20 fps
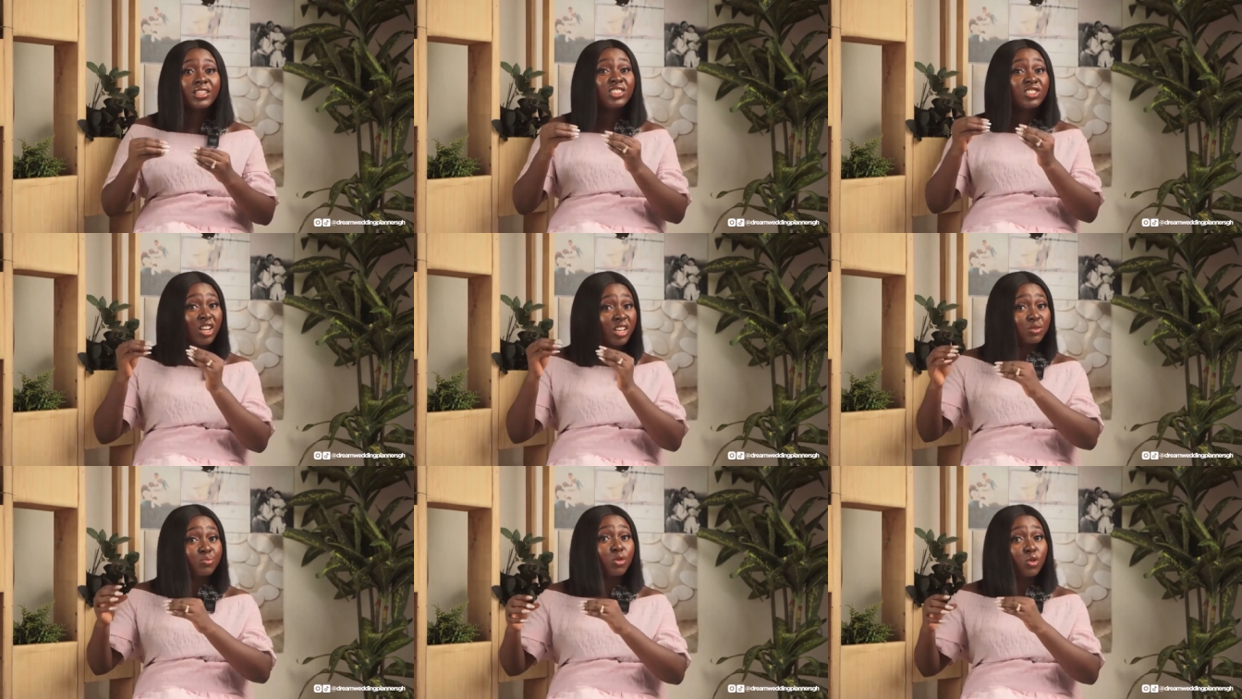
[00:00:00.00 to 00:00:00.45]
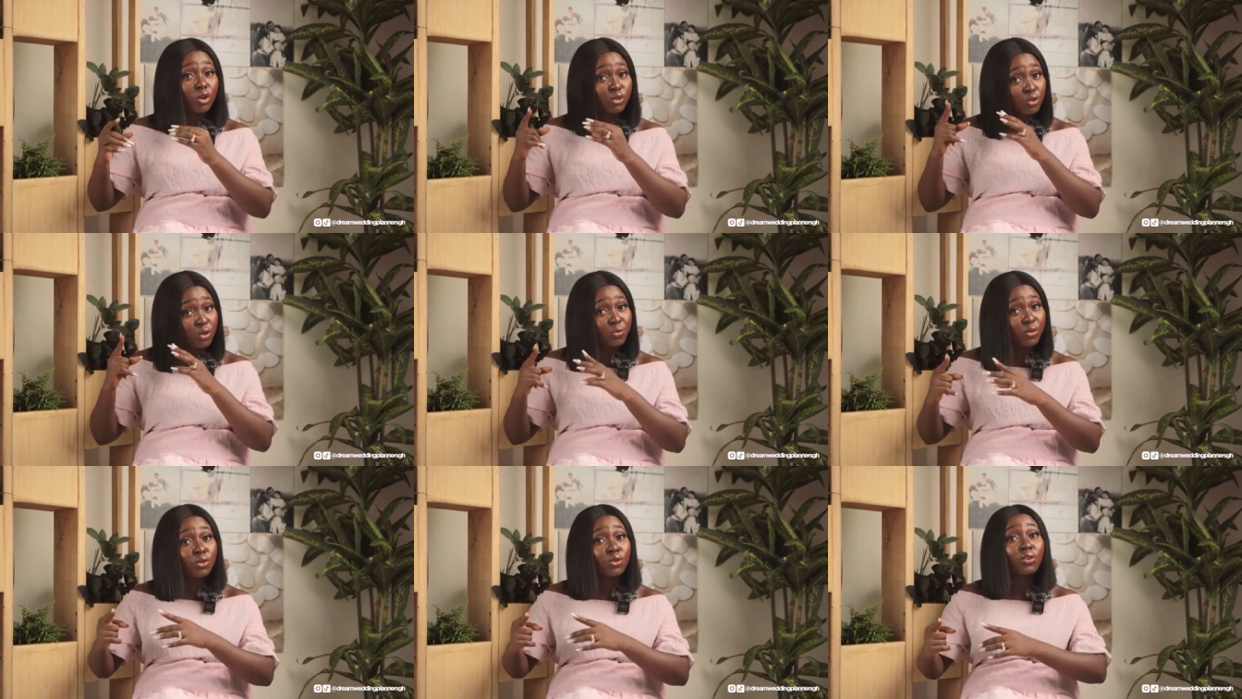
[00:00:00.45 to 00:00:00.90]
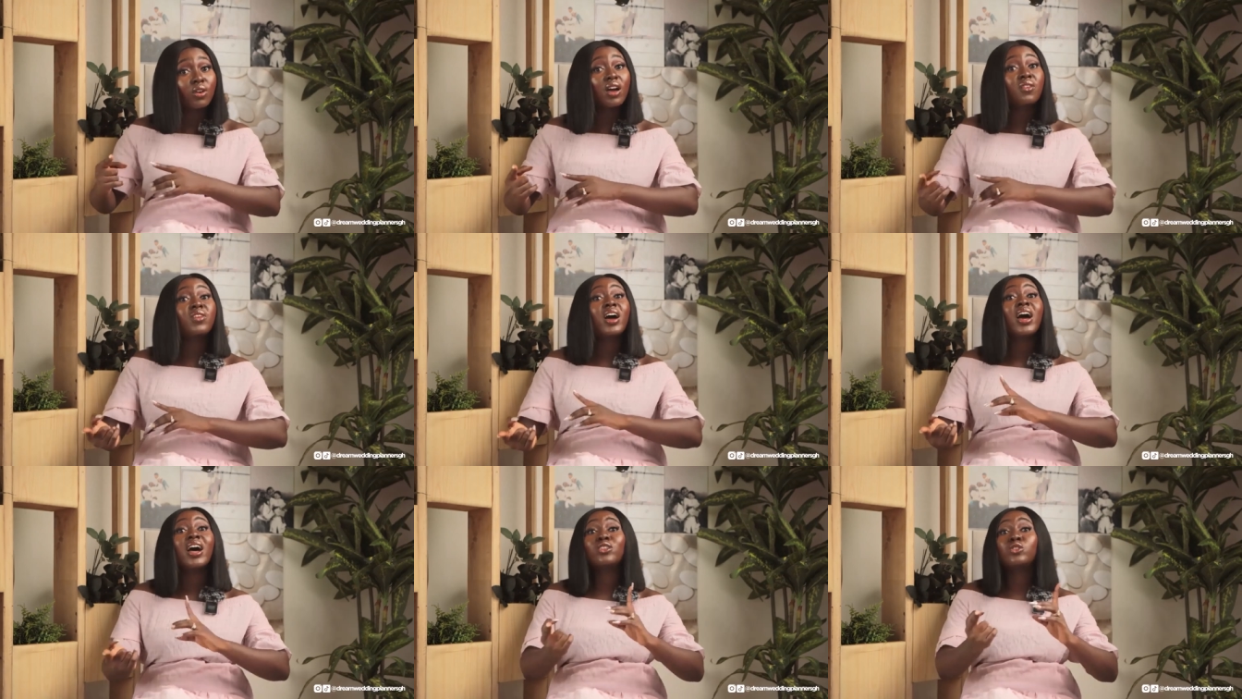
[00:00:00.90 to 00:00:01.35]
just because your
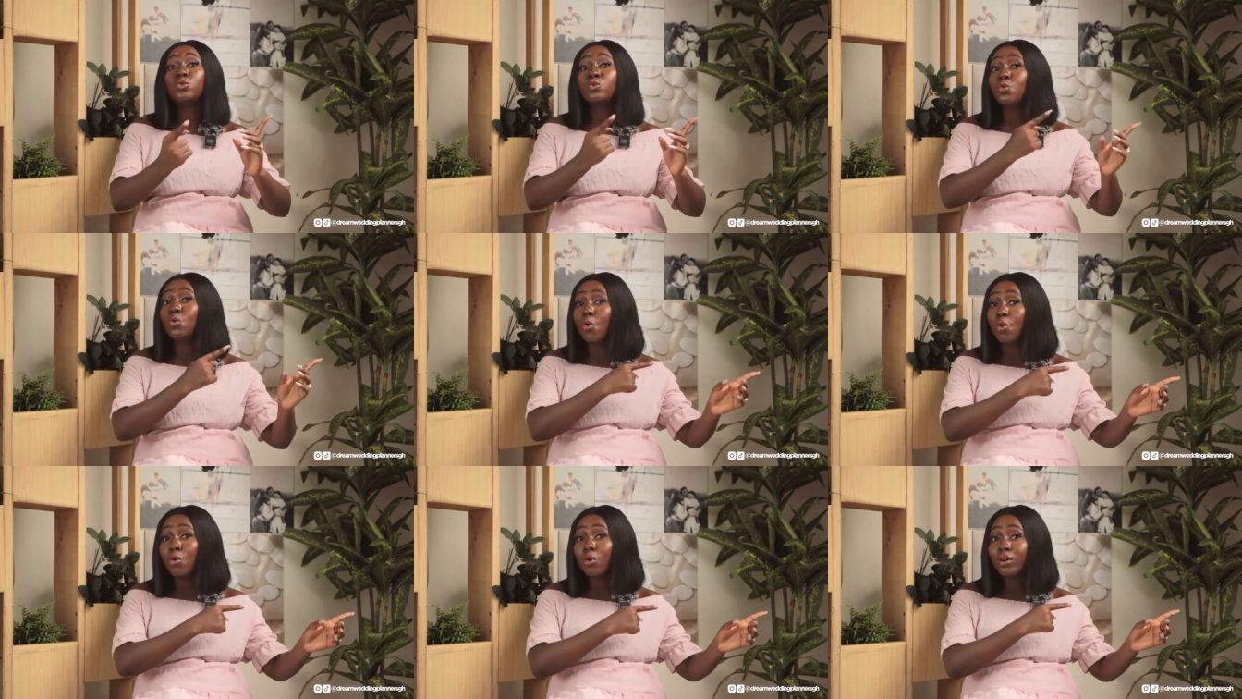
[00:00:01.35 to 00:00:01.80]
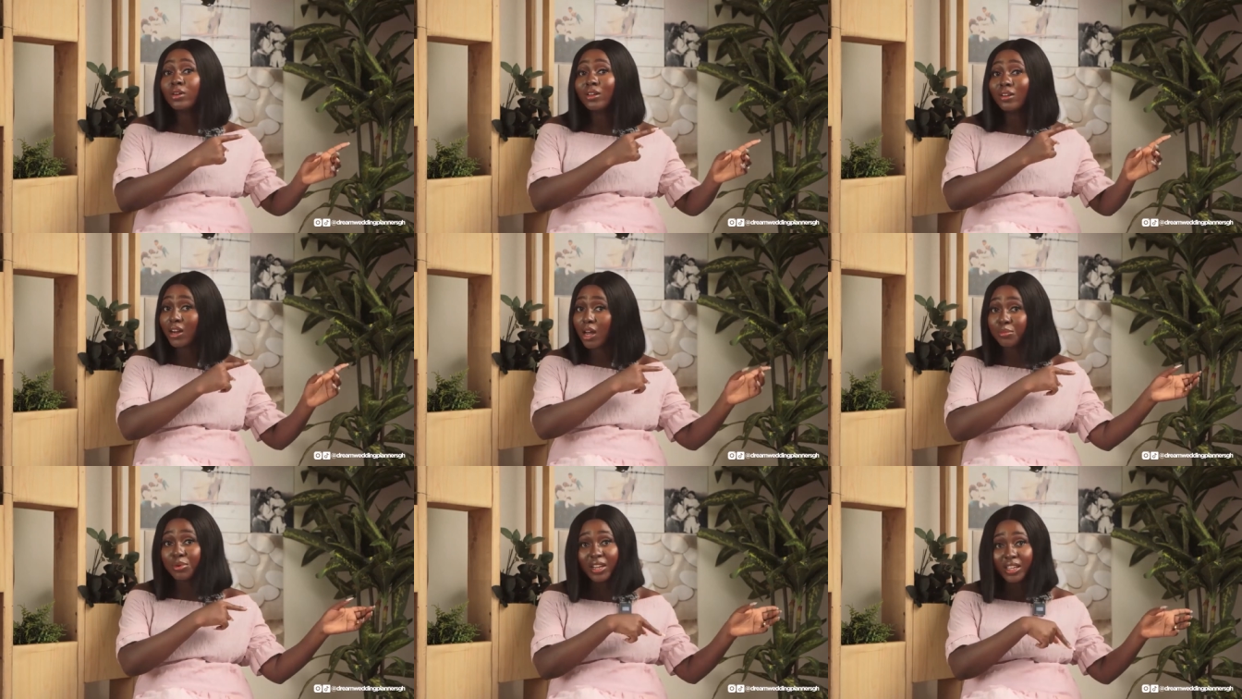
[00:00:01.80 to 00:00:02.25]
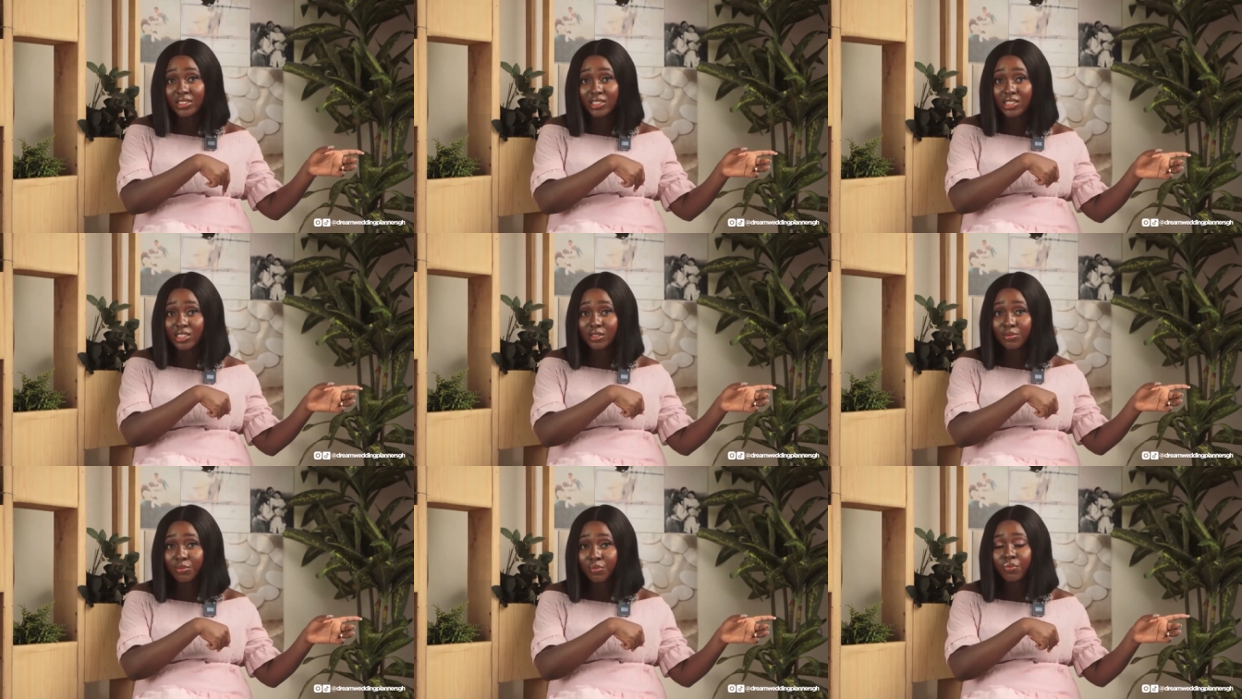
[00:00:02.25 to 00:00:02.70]
photographer had to go grab
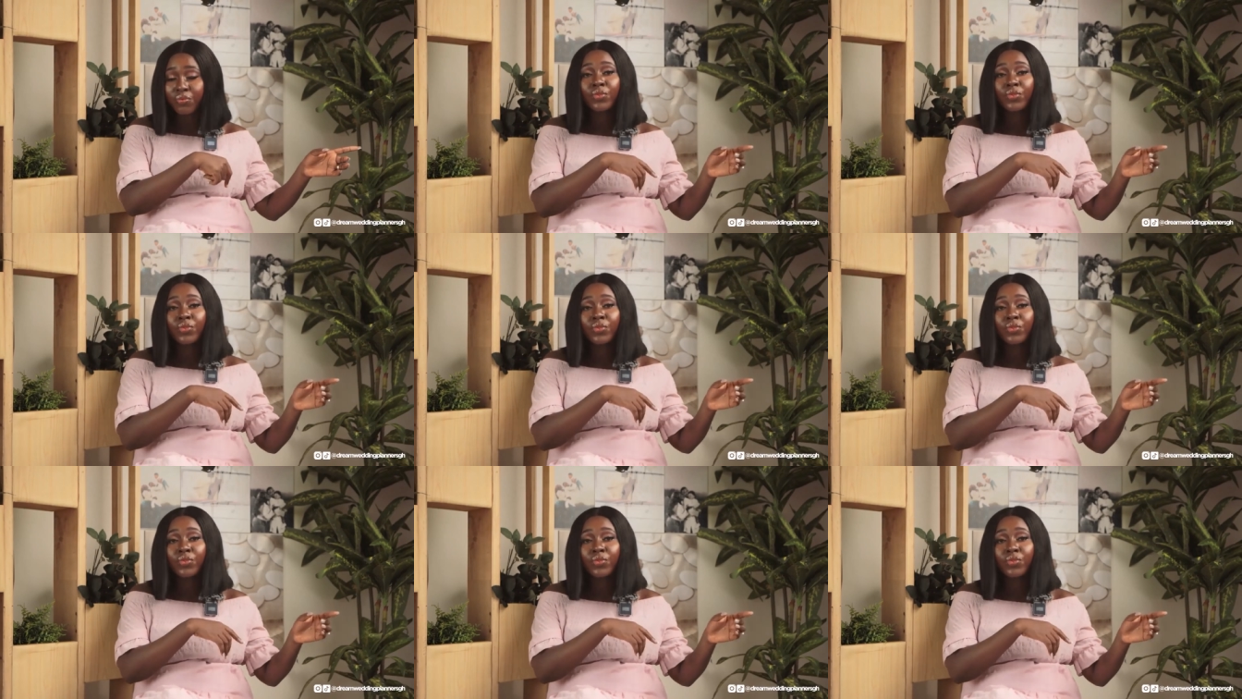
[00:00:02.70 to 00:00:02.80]
lunch